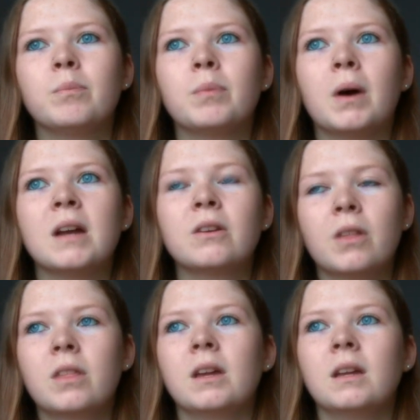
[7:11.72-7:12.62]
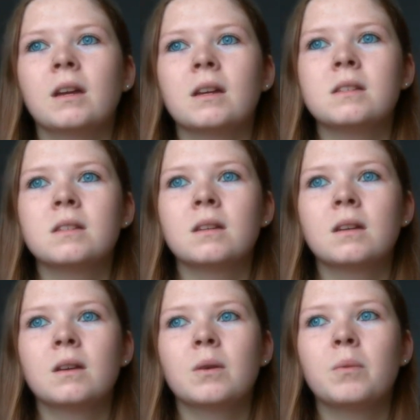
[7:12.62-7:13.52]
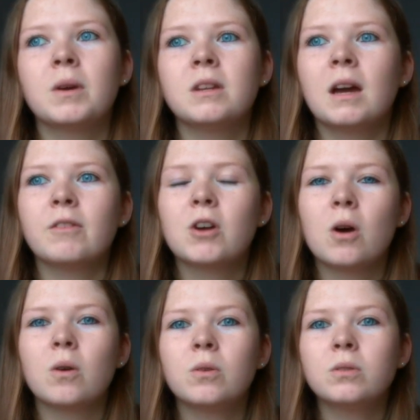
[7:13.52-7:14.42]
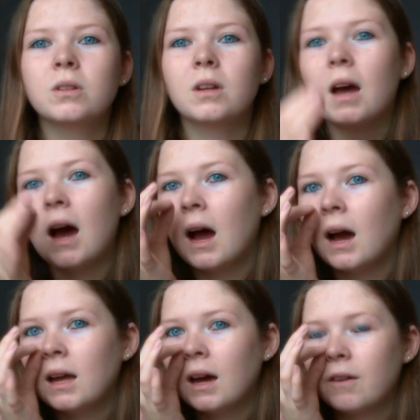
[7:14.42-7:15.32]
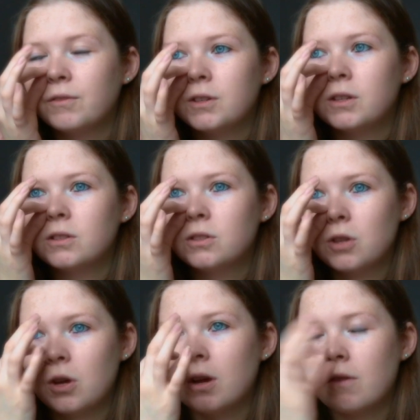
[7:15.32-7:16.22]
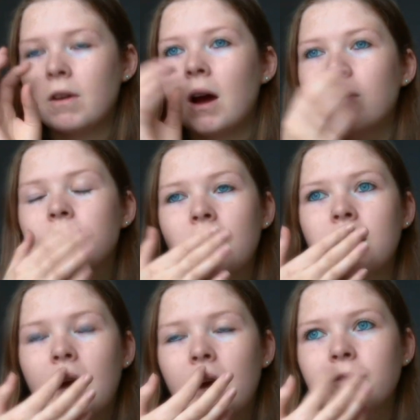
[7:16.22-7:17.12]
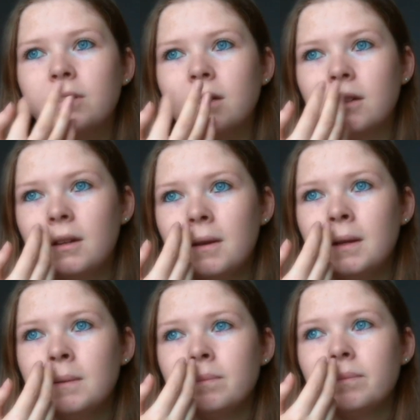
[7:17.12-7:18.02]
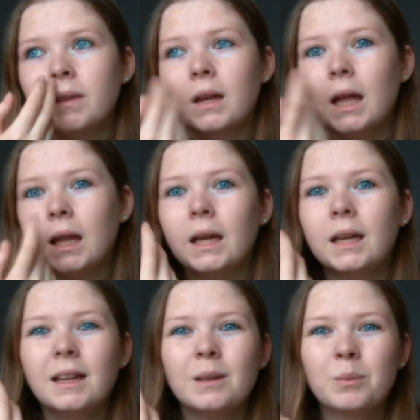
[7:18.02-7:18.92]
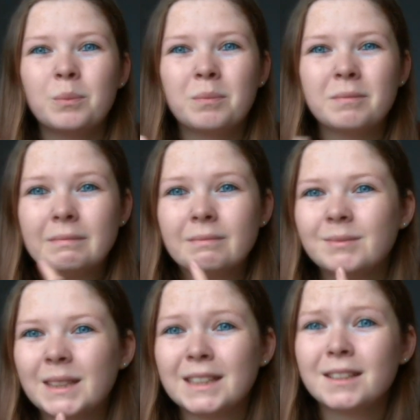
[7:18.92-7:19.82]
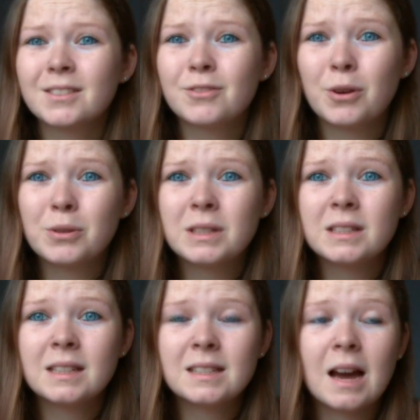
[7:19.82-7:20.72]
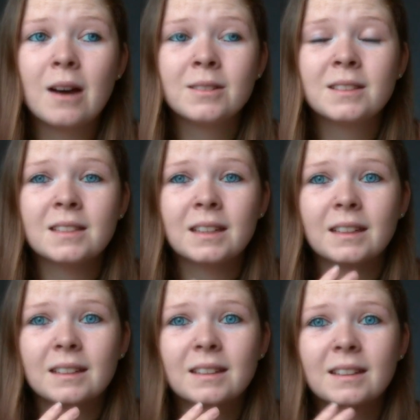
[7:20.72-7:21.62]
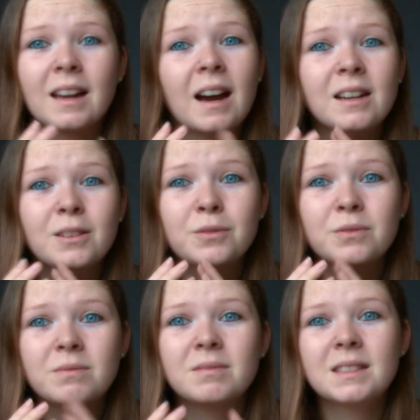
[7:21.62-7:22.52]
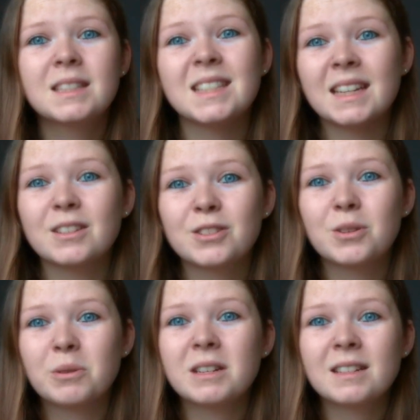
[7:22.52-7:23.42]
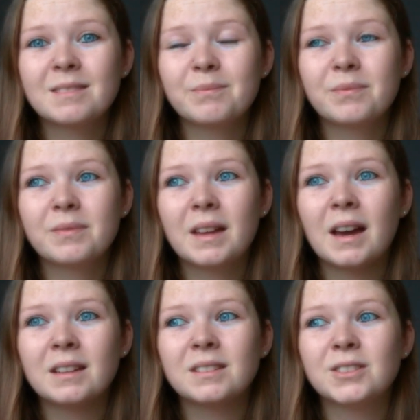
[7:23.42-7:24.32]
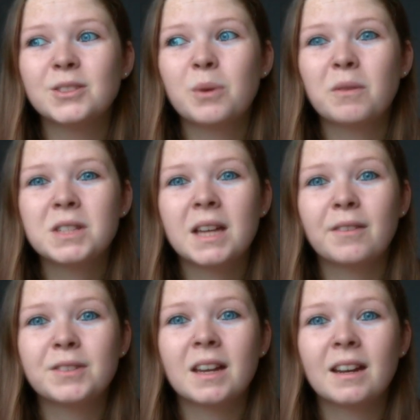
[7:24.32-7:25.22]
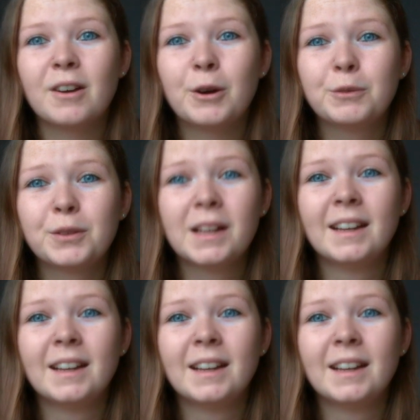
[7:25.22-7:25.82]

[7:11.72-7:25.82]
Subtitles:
But another thing is, when you have a cold, I have to turn it round and I have to clean it, because as gross as it sounds, it kind of sticks to it and you obviously have to get it off.